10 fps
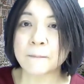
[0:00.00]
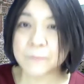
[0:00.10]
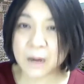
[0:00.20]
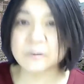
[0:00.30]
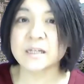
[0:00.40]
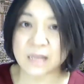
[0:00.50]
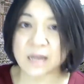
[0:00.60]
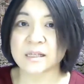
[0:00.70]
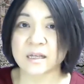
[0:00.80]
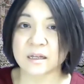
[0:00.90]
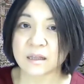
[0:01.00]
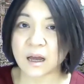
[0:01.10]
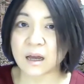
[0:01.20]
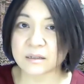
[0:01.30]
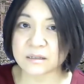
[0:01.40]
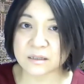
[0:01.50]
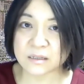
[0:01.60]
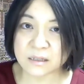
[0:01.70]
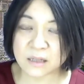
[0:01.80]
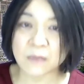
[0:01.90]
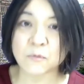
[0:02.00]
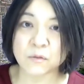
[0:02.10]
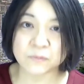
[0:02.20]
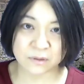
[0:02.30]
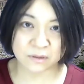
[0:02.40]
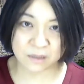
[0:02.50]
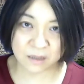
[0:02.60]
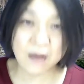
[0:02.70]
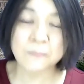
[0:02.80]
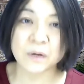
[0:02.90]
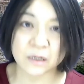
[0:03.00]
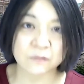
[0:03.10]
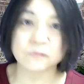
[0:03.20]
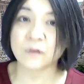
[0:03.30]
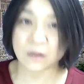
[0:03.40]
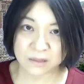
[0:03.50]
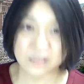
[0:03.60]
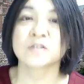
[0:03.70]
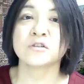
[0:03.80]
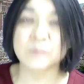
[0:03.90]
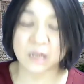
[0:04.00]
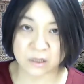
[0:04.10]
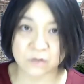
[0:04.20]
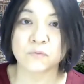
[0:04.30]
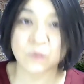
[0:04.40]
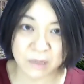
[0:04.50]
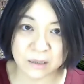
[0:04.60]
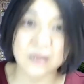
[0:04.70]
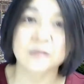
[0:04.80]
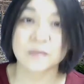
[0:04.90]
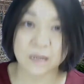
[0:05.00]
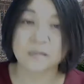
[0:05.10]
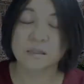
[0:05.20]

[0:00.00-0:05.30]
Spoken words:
publicizing the name of the company who discriminated women like that.